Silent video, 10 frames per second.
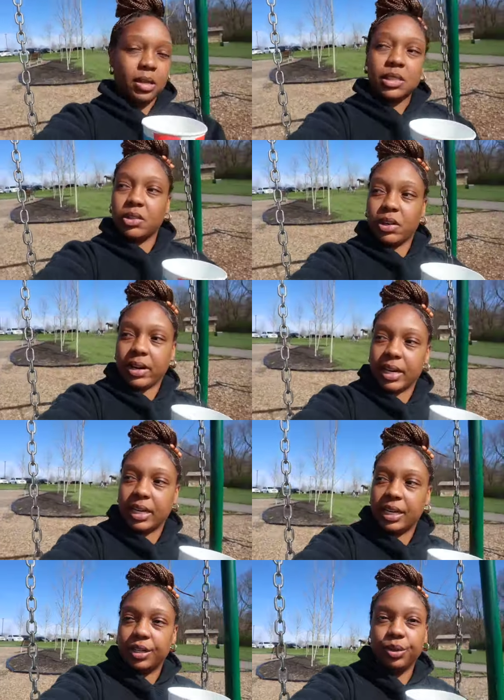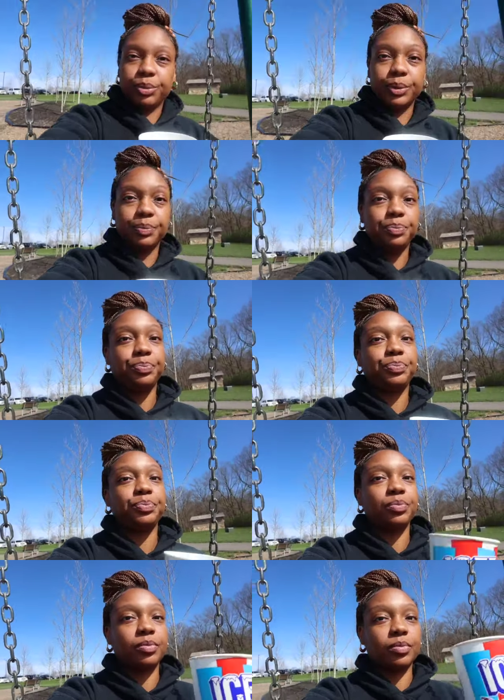So now I gotta get a new you one. Have
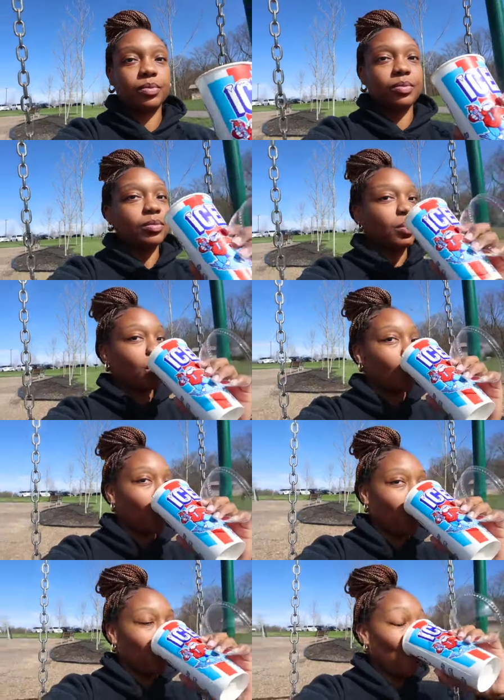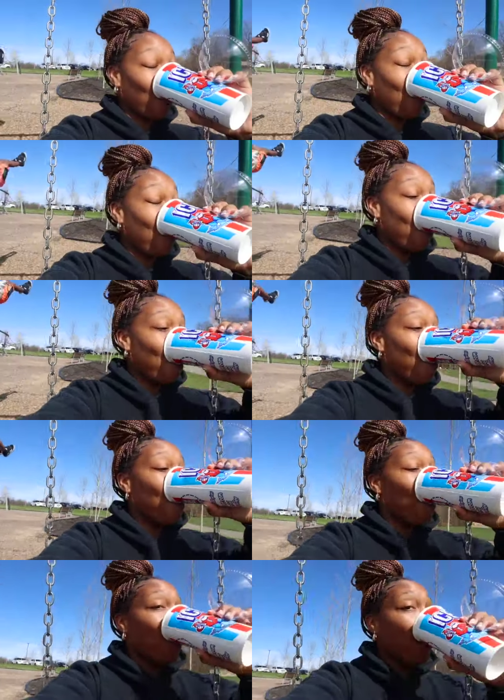everything. I know the one who
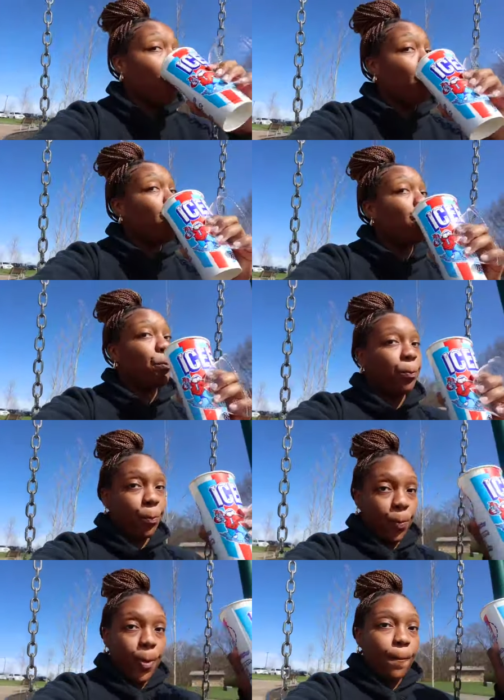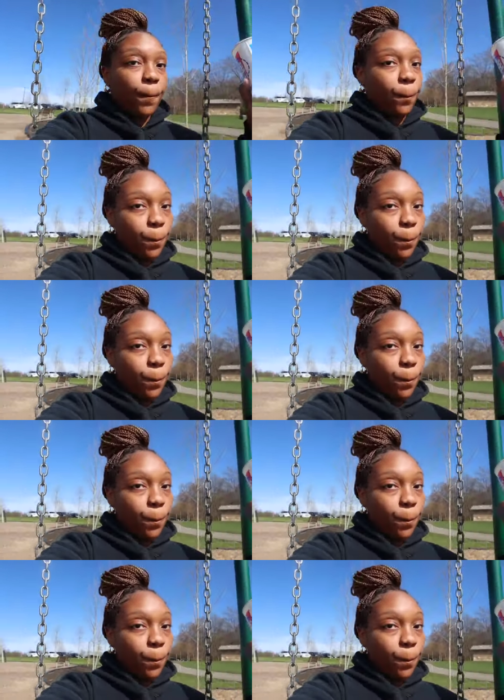did mess something. Mm -hmm.